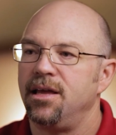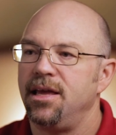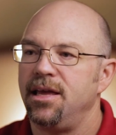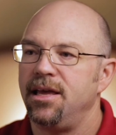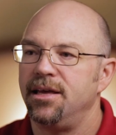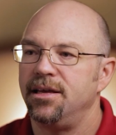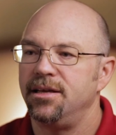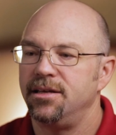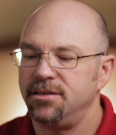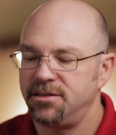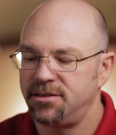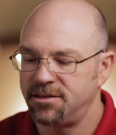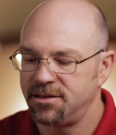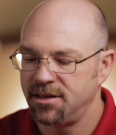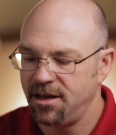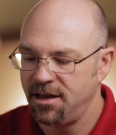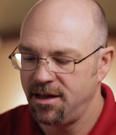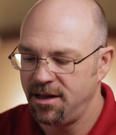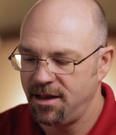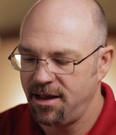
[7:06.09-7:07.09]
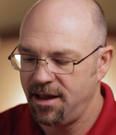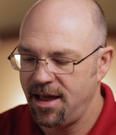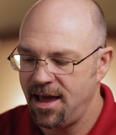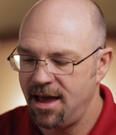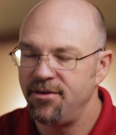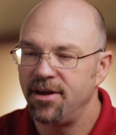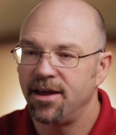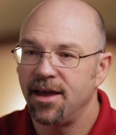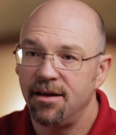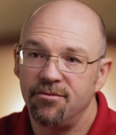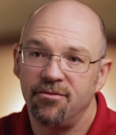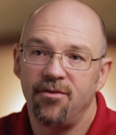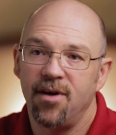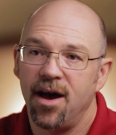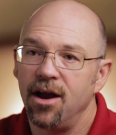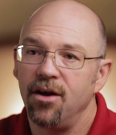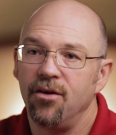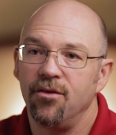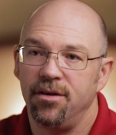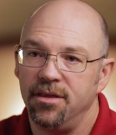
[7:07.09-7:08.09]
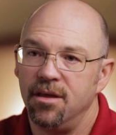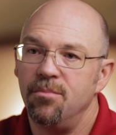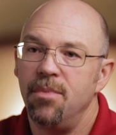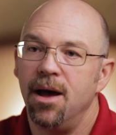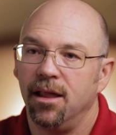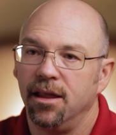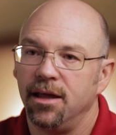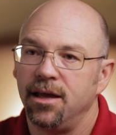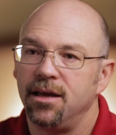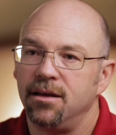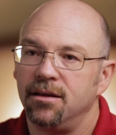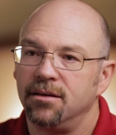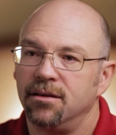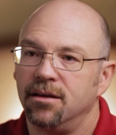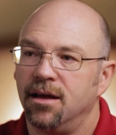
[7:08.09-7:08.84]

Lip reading: is having that fire in the belly.